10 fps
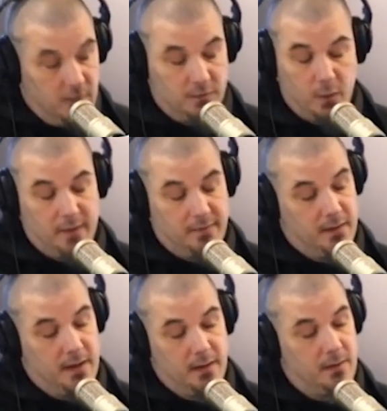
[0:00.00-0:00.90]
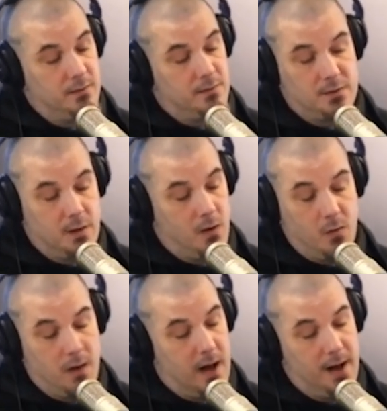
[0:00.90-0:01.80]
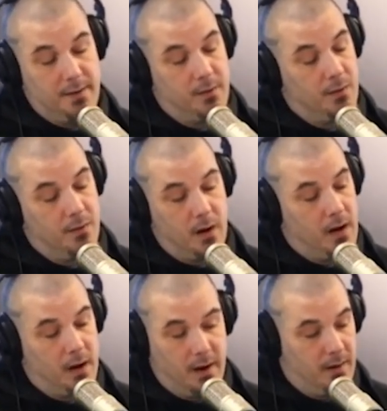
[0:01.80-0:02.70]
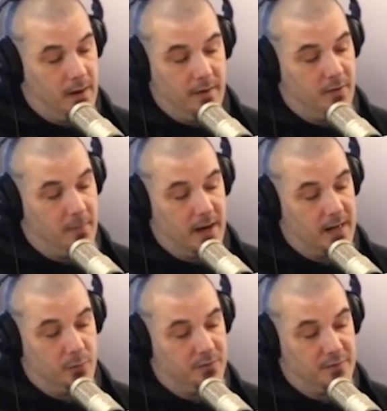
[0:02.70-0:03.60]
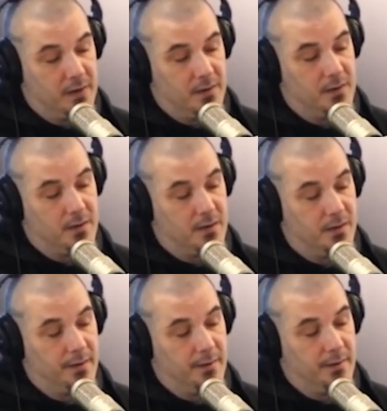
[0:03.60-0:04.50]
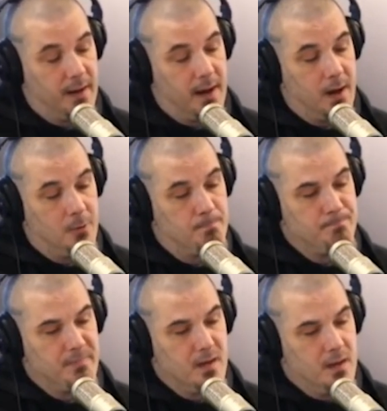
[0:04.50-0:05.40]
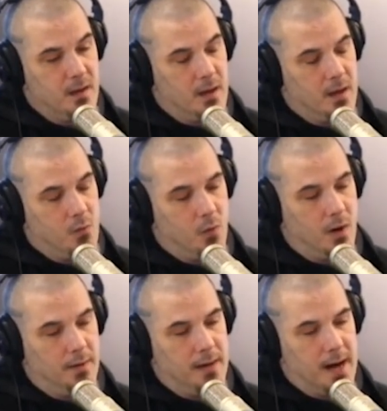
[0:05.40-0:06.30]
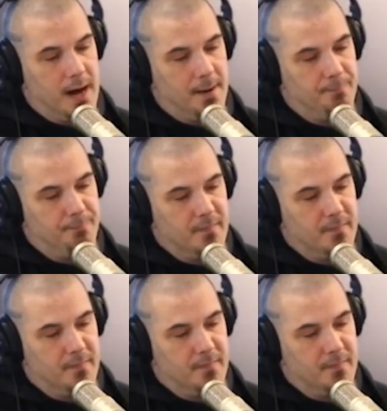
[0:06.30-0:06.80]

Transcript: So at the end of the show, when I knew uh, everybody was getting cleared out and whatnot,